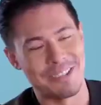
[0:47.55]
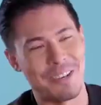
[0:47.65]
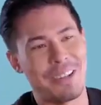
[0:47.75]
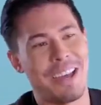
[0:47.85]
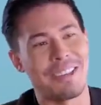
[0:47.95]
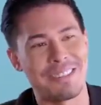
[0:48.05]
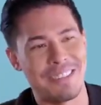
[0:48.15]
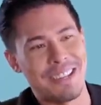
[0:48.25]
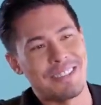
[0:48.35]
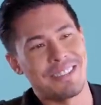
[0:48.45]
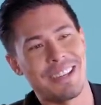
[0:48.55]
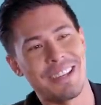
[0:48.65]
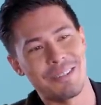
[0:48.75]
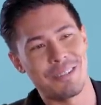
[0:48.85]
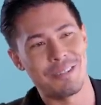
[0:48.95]
So yes, this
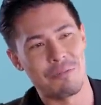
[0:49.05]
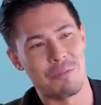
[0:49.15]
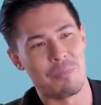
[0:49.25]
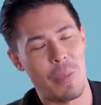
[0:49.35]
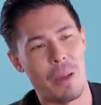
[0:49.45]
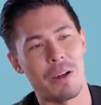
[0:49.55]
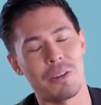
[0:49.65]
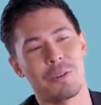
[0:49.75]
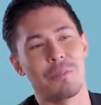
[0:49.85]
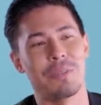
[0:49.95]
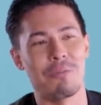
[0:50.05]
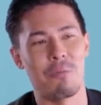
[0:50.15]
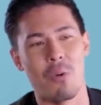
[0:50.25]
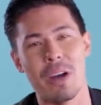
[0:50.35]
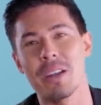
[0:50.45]
is arguably
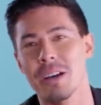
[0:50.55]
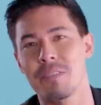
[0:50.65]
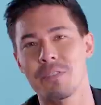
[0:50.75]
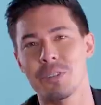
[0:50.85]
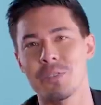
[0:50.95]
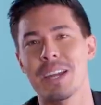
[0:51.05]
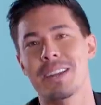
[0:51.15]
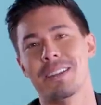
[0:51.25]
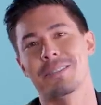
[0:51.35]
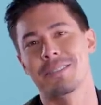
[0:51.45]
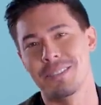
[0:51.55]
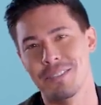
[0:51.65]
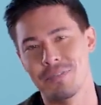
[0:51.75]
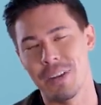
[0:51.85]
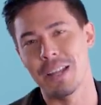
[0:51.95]
one of the greatest
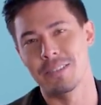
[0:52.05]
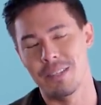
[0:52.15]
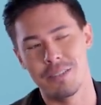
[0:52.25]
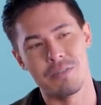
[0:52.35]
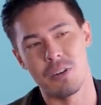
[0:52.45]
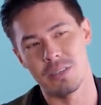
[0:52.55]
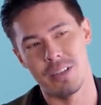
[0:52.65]
fight scenes of all